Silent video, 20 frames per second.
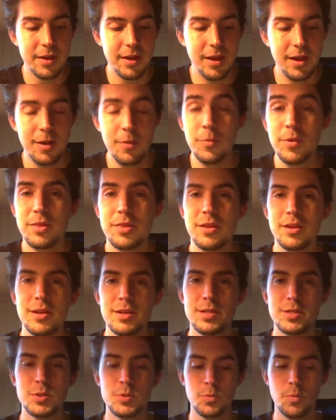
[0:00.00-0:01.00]
with the
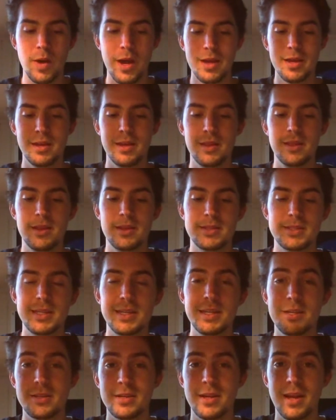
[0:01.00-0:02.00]
sweat in the
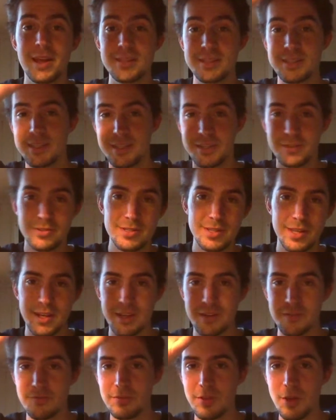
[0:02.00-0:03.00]
tears
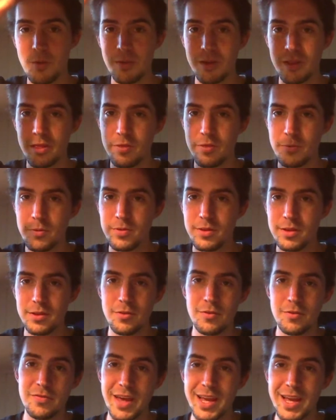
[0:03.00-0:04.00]
like flowing through the
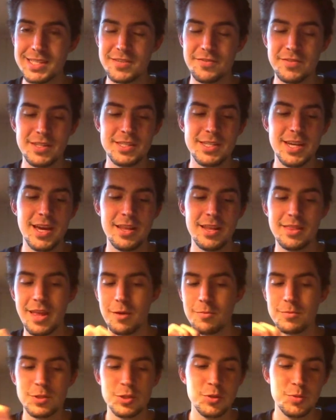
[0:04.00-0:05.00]
little veins of the tent.
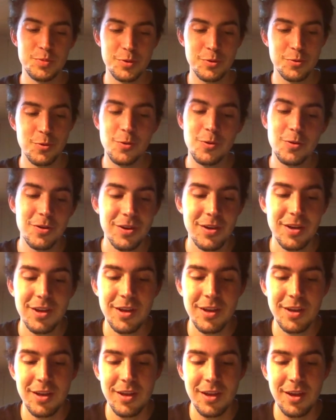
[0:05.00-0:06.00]
That was super cool.
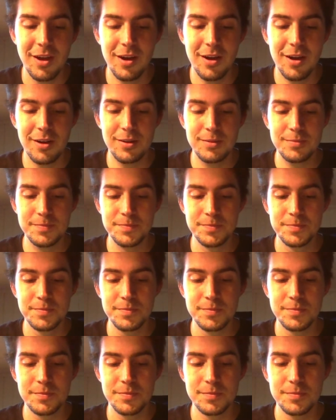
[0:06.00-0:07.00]

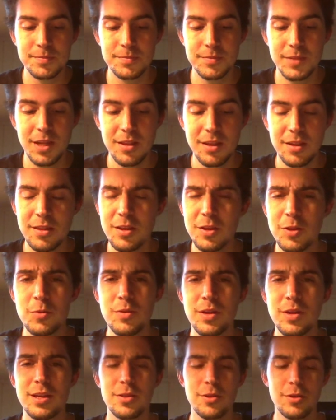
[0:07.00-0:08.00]
And then the
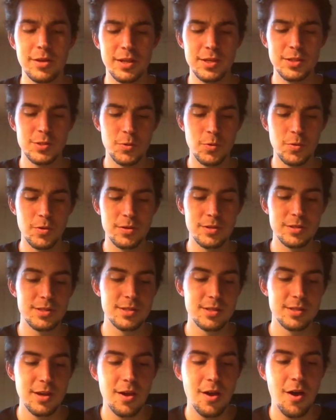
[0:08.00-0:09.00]
unique looking
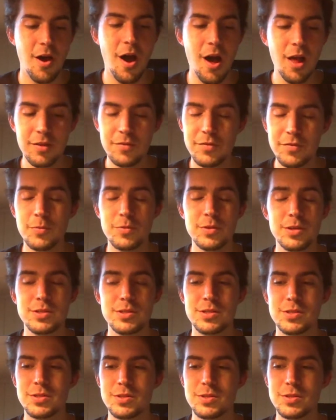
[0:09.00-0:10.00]
swords. All of it
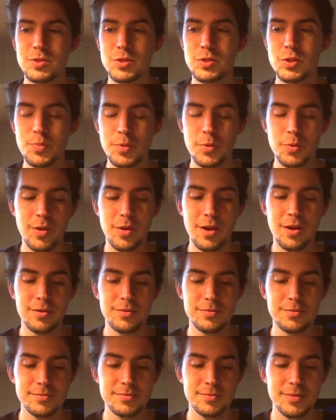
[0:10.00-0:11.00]
was super well